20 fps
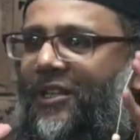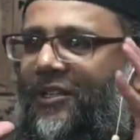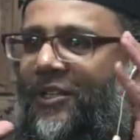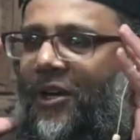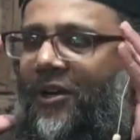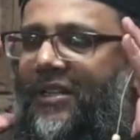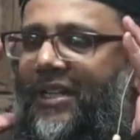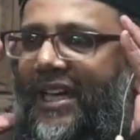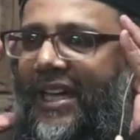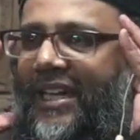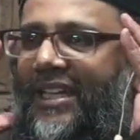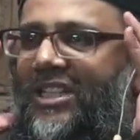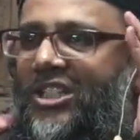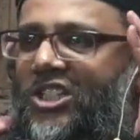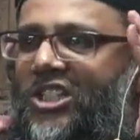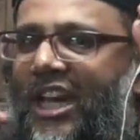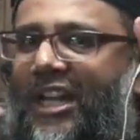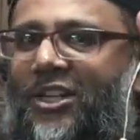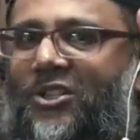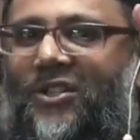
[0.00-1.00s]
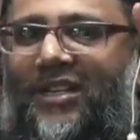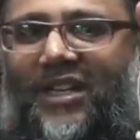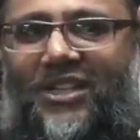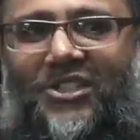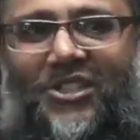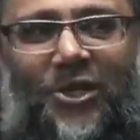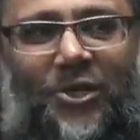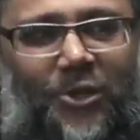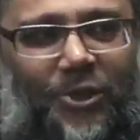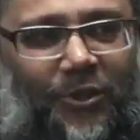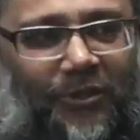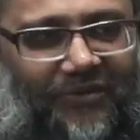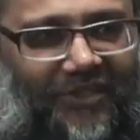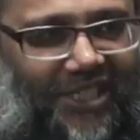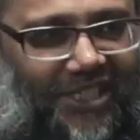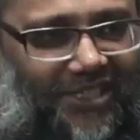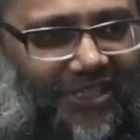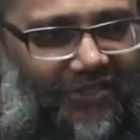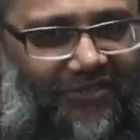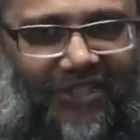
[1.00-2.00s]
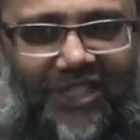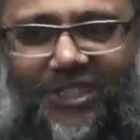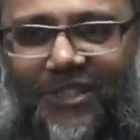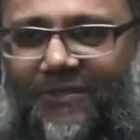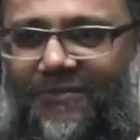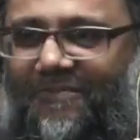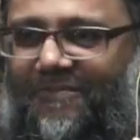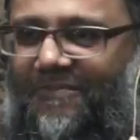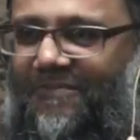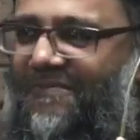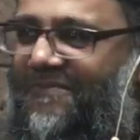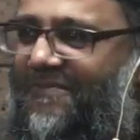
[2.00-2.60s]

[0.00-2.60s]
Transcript: not engendering a social vision?